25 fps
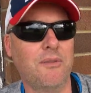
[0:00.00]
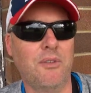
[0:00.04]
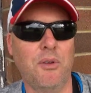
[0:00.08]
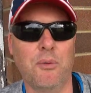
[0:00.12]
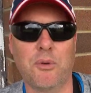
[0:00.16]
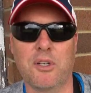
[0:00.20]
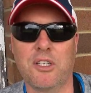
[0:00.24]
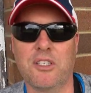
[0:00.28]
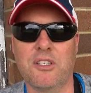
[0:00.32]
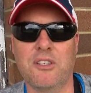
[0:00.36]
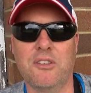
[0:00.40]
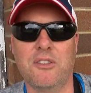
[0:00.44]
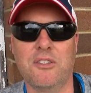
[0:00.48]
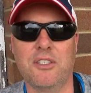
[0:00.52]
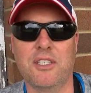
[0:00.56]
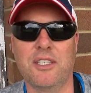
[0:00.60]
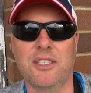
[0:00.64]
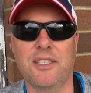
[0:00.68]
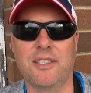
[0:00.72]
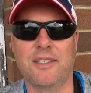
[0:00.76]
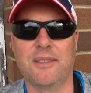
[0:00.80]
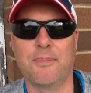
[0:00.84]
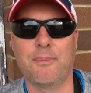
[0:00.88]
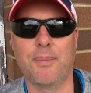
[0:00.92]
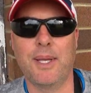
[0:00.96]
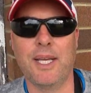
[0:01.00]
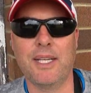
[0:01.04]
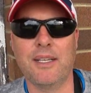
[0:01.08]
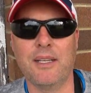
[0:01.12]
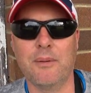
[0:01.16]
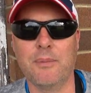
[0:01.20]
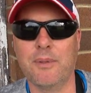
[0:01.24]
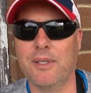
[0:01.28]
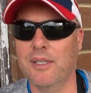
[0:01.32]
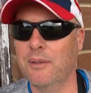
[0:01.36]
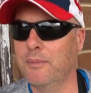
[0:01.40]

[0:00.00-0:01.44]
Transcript: if you want to use this as a backup